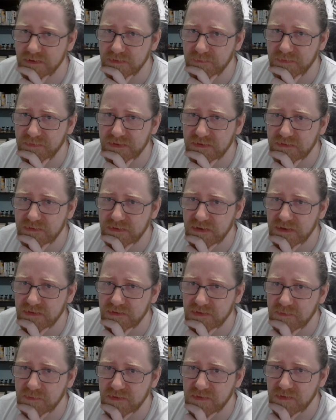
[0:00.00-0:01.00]
this guy
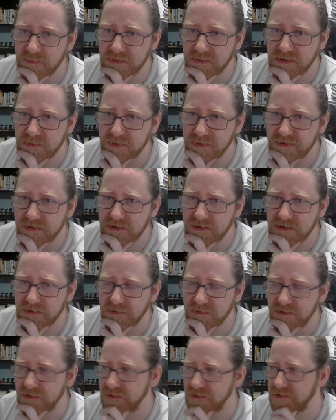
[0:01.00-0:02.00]
seems to be
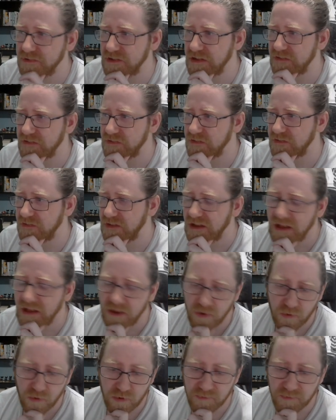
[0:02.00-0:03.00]
particularly good against us.
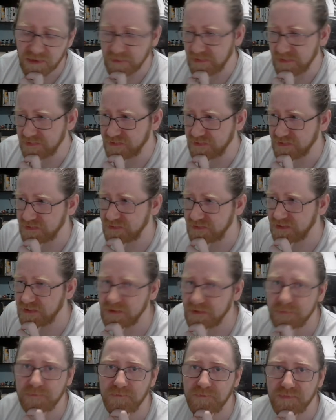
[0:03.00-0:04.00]
Or maybe it's just
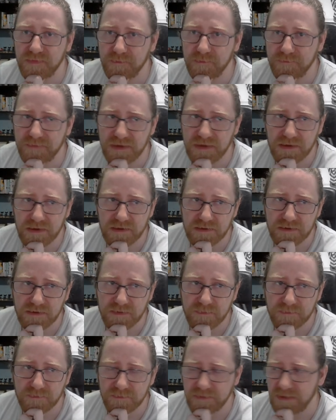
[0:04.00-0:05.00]

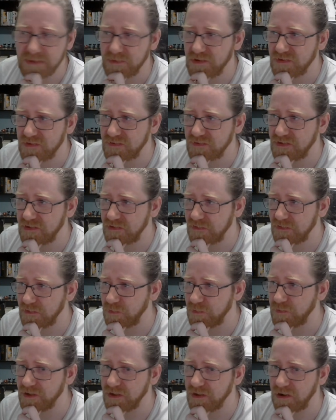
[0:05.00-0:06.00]
that
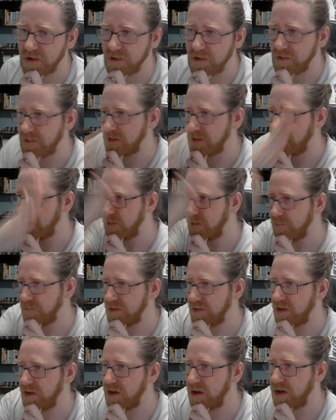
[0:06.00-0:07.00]
we are
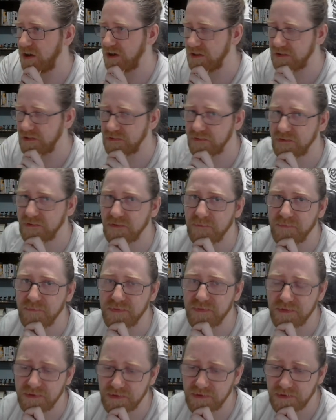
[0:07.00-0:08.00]
behind
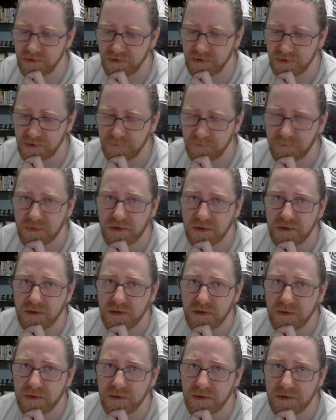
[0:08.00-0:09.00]
the
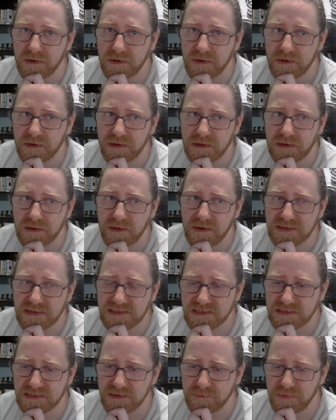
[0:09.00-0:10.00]

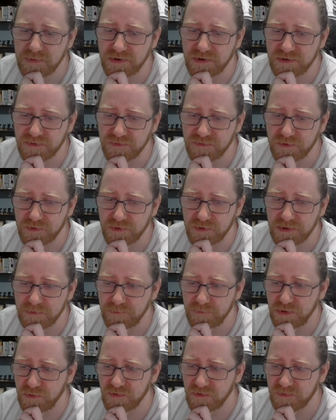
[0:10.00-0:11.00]
last part of our
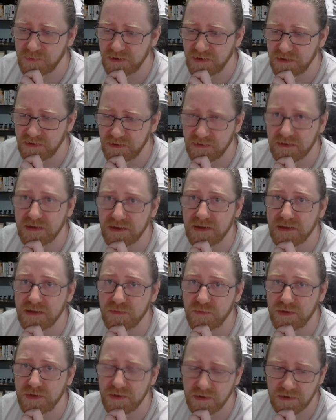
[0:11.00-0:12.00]
power spike,
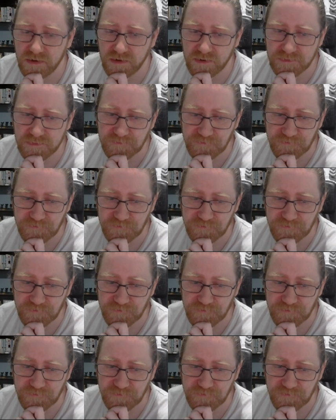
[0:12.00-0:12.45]
and we are